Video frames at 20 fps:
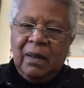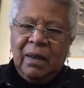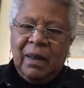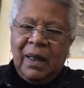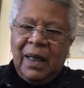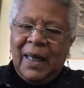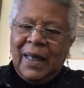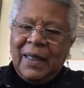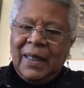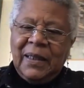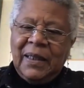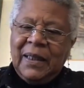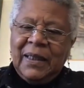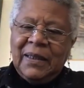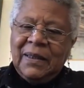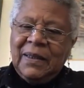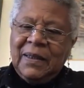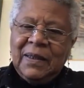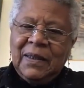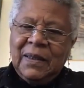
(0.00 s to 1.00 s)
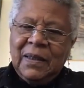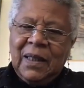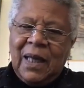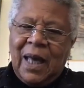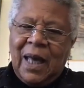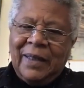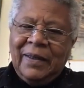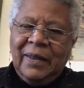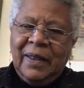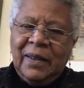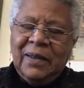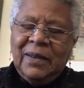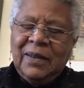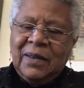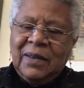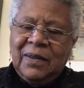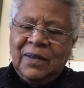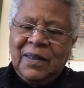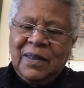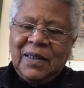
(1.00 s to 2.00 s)
And it's, I think,
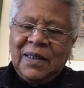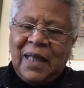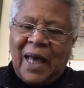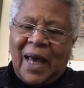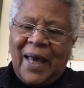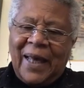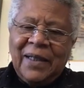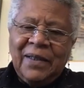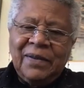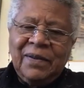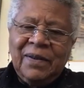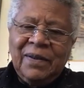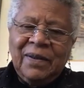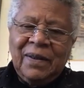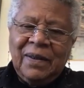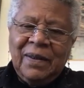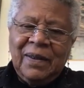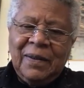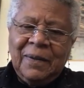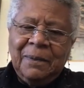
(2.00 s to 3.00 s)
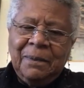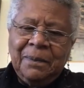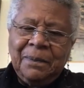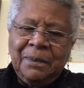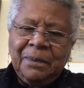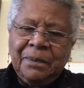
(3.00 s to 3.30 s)
the saddest thing